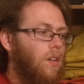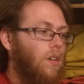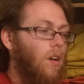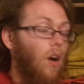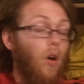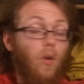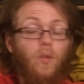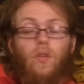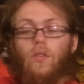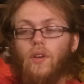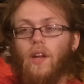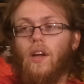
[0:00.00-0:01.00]
Oh,
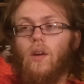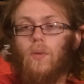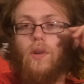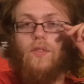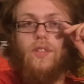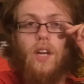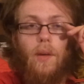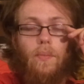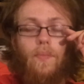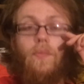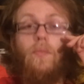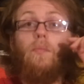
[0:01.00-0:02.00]
okay, I went over time.
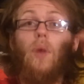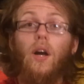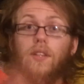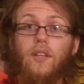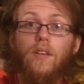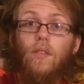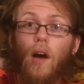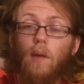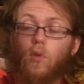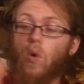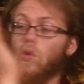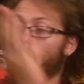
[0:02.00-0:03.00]
But I'm
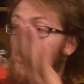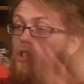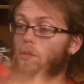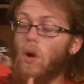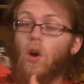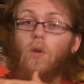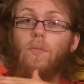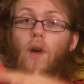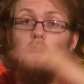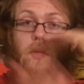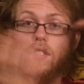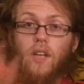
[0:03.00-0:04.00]
going to work tomorrow. I'm
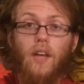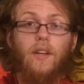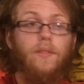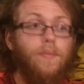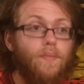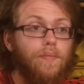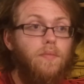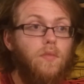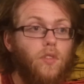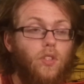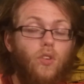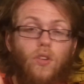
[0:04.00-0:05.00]
excited.
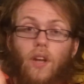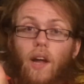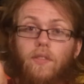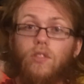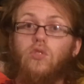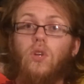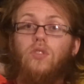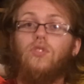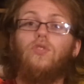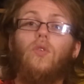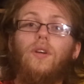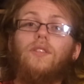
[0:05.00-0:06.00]
You're going to have construction
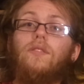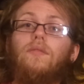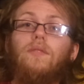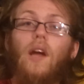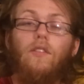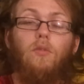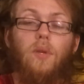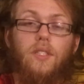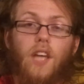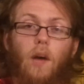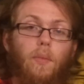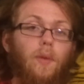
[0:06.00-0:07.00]
stories. Everybody's
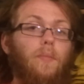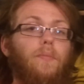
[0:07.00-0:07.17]
happy.